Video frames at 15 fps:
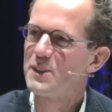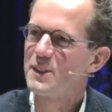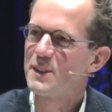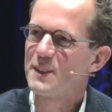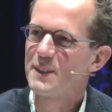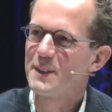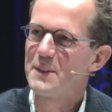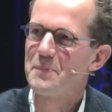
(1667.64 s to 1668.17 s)

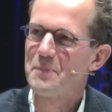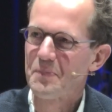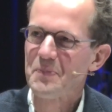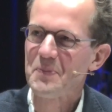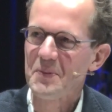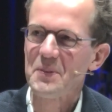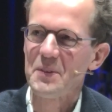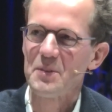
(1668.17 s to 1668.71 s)
uh,
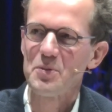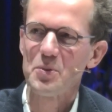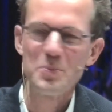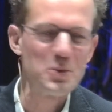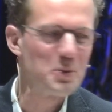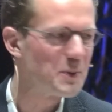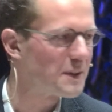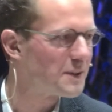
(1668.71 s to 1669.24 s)
from
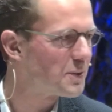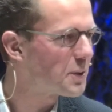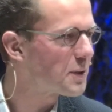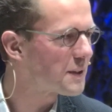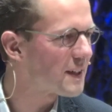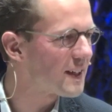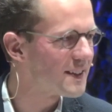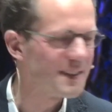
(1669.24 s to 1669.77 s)
you and
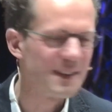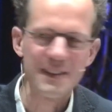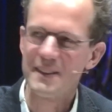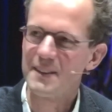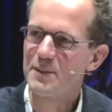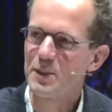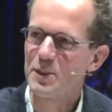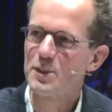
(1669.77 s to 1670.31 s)
Dorte, I think
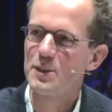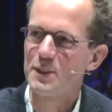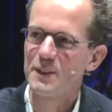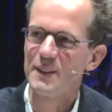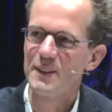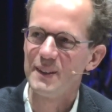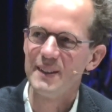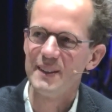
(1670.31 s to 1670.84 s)
it was
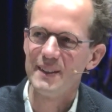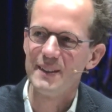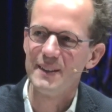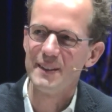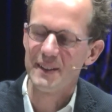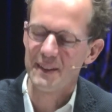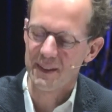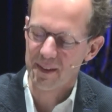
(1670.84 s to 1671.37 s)
in the, in
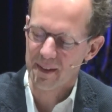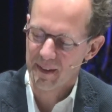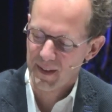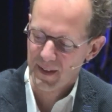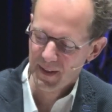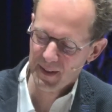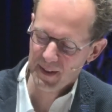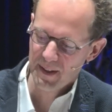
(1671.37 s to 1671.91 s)
the in the
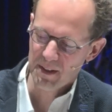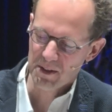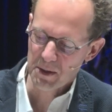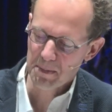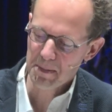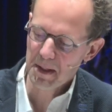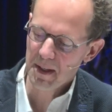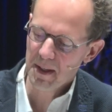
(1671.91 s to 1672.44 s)
in
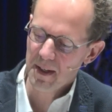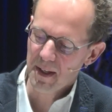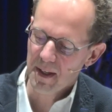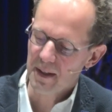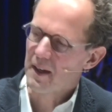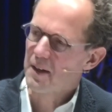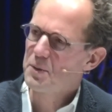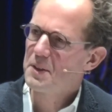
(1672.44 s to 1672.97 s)
Zambia. H
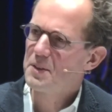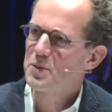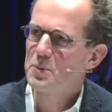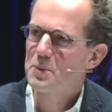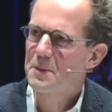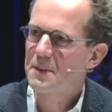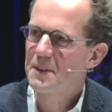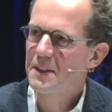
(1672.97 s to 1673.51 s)
how did
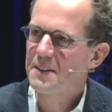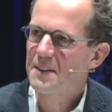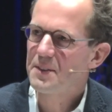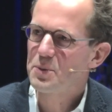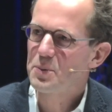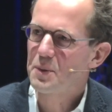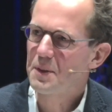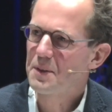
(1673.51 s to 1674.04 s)
you get
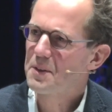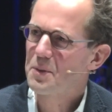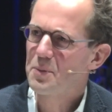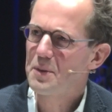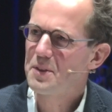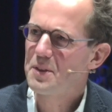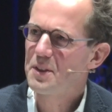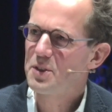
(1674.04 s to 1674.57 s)
into contact
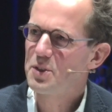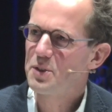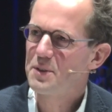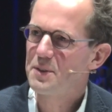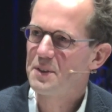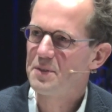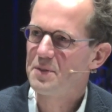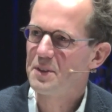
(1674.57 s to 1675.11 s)
with this
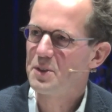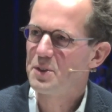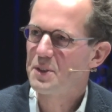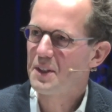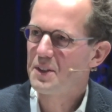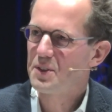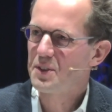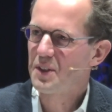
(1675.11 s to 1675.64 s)
T V
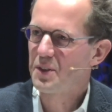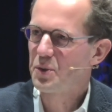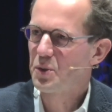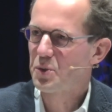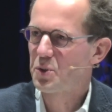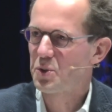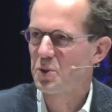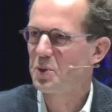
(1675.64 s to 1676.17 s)
station? They
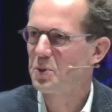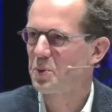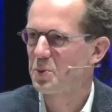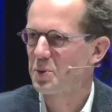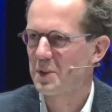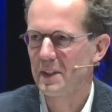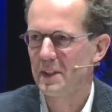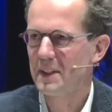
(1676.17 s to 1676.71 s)
just saw you
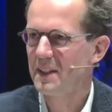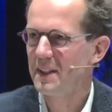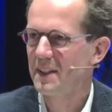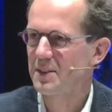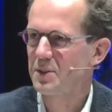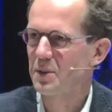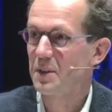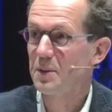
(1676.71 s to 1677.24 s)
cycling and
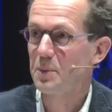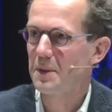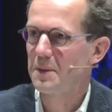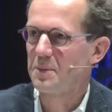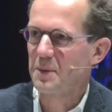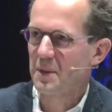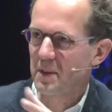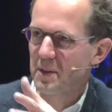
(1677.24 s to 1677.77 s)
said, "Oh, okay,
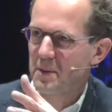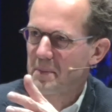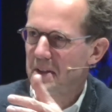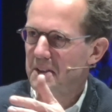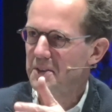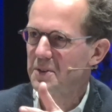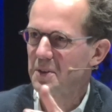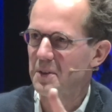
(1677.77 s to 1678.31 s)
we're going to
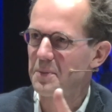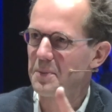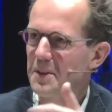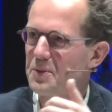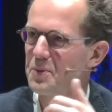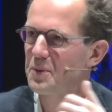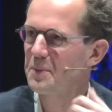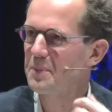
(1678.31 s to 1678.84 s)
make a
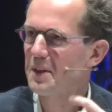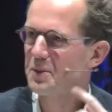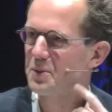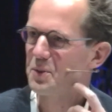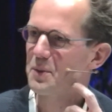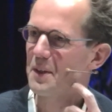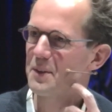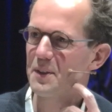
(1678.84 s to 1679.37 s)
documentary about
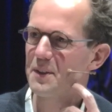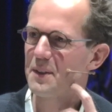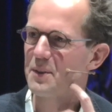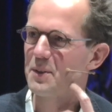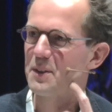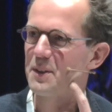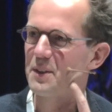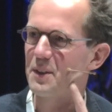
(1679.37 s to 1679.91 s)
you." How did how
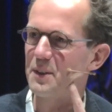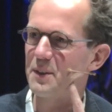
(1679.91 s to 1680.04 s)
did it go?